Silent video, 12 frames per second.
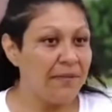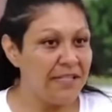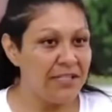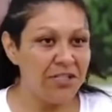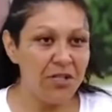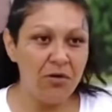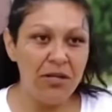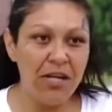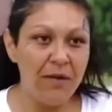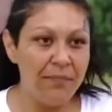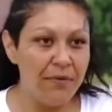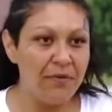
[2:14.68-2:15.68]
Ambulance
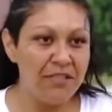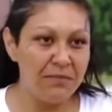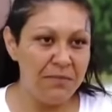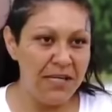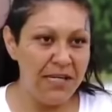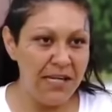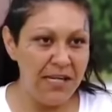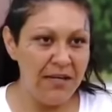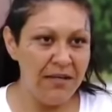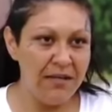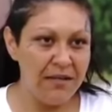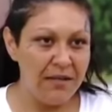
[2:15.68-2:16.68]
showed up. It was
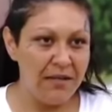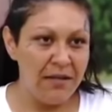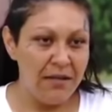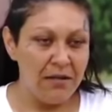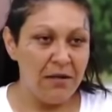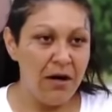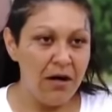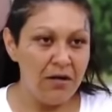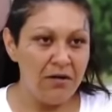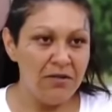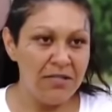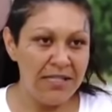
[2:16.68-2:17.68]
me,
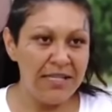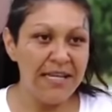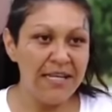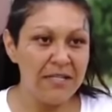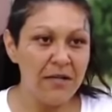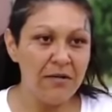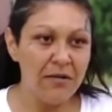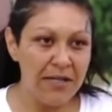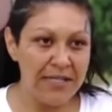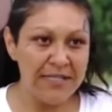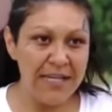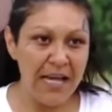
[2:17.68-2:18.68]
Carlos, and the kid's
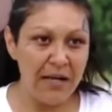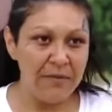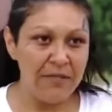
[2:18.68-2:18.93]
uncle got